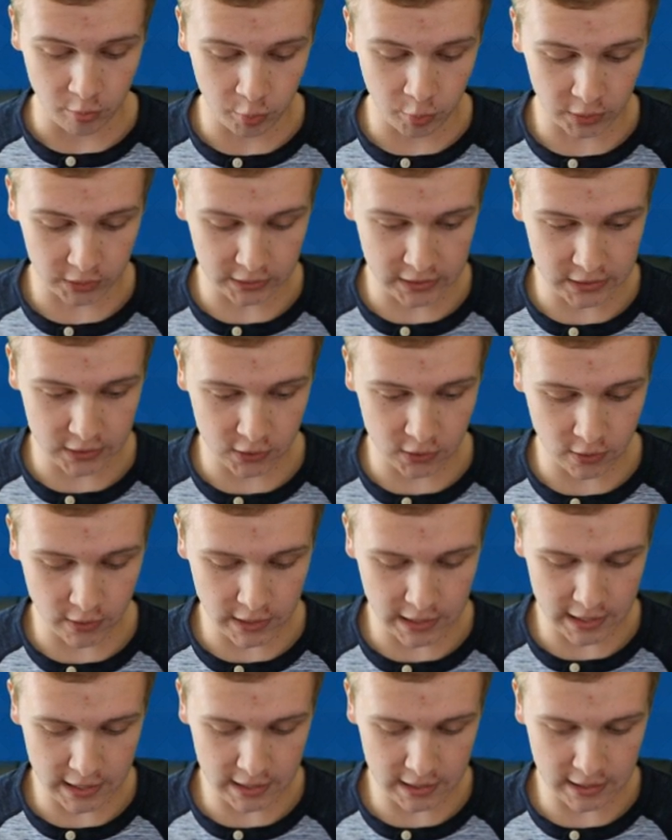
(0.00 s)
But let's go
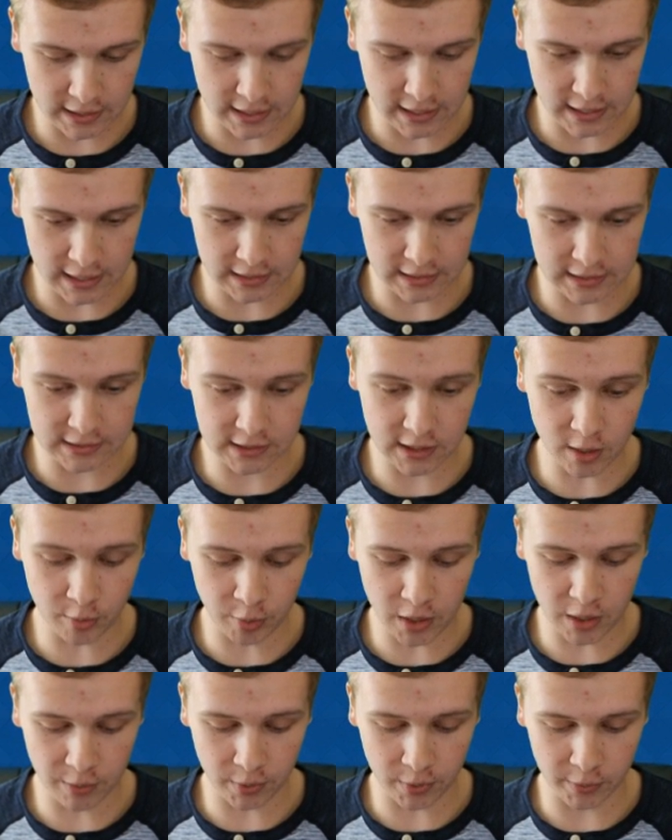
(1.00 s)
ahead and he's going
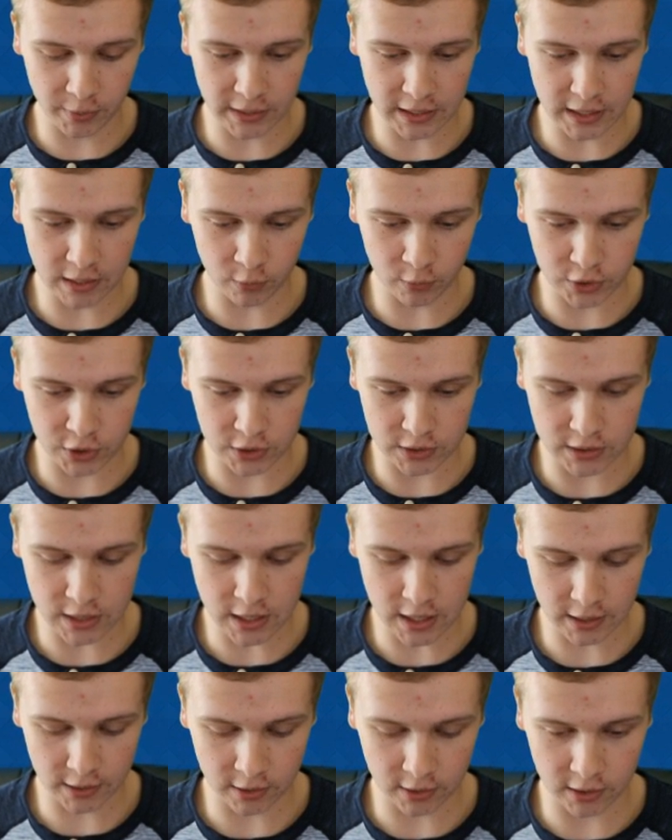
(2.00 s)
to pump up again, which is
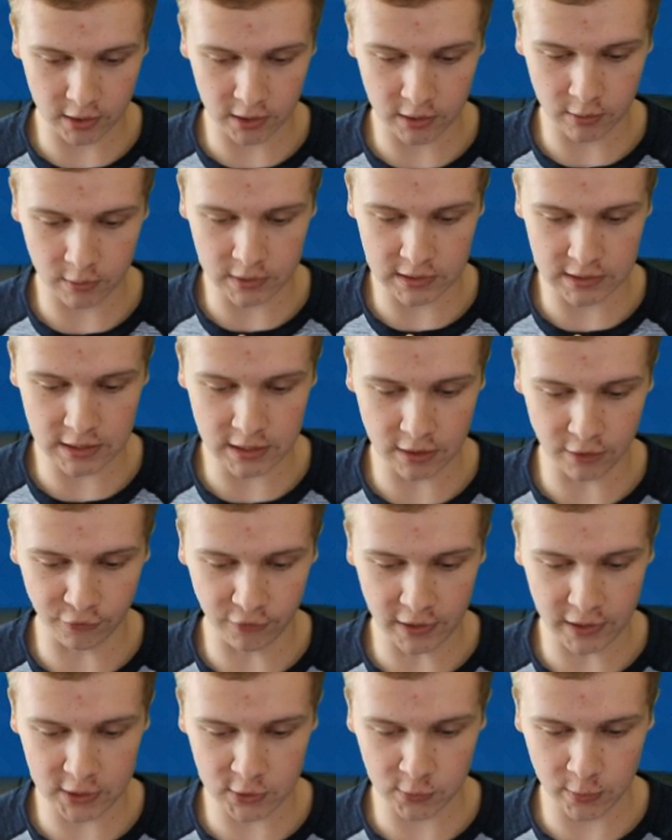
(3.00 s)
not good. Can we sneak a
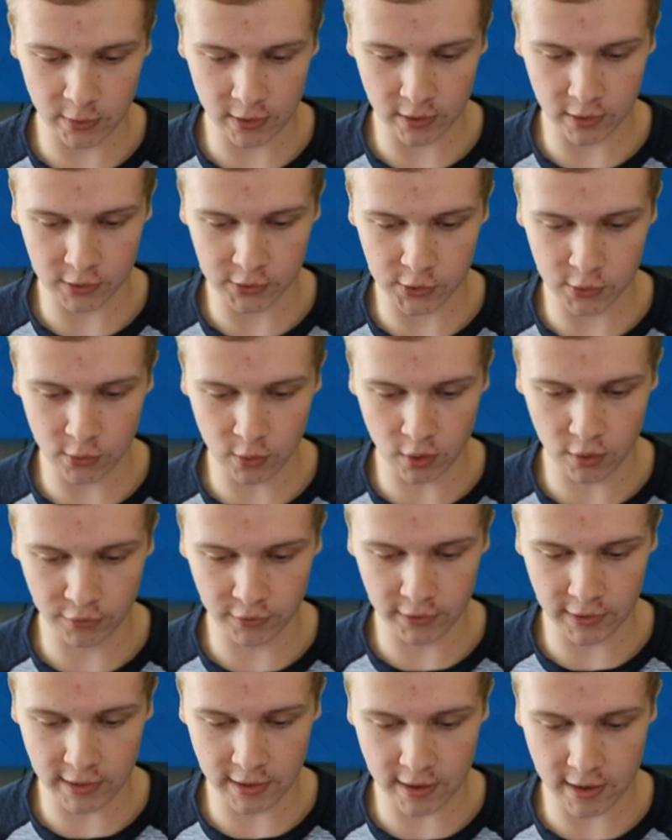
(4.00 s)
Fire Spirit or two
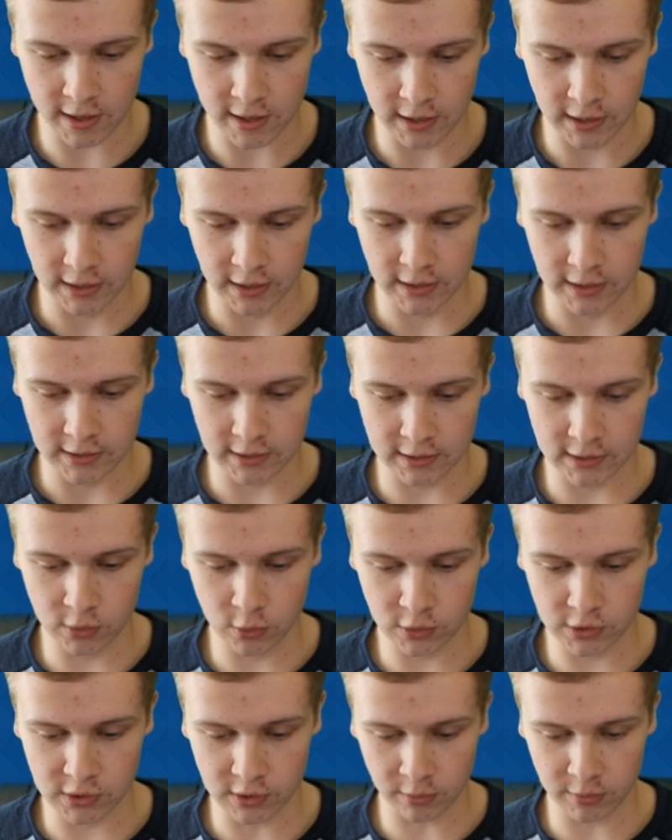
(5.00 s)
over there to
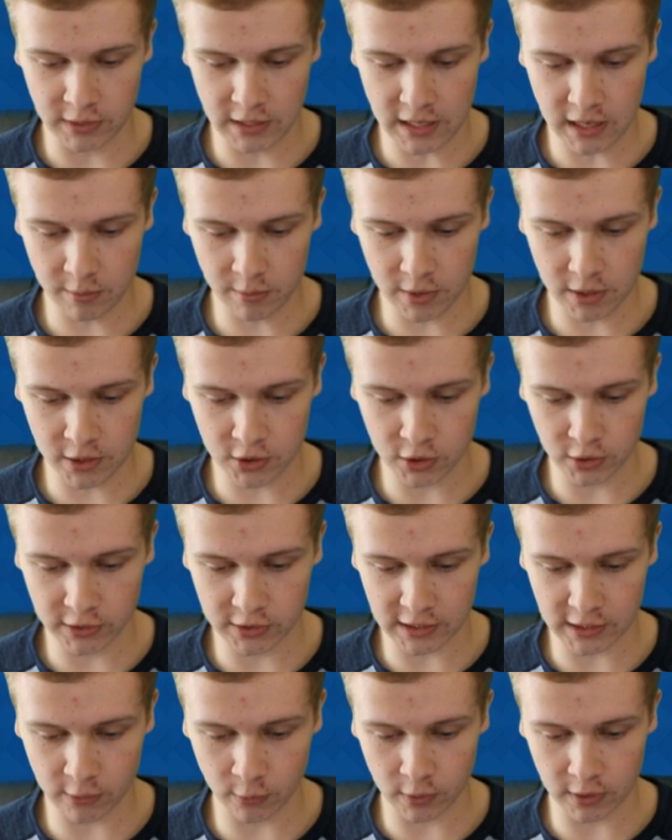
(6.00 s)
do some damage? It
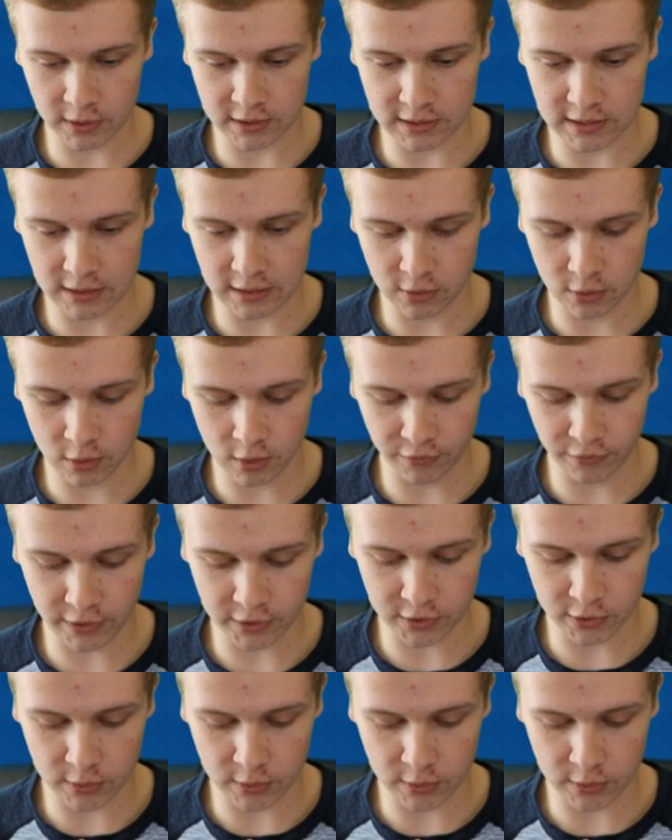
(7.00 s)
looks like we're going to sneak two over there.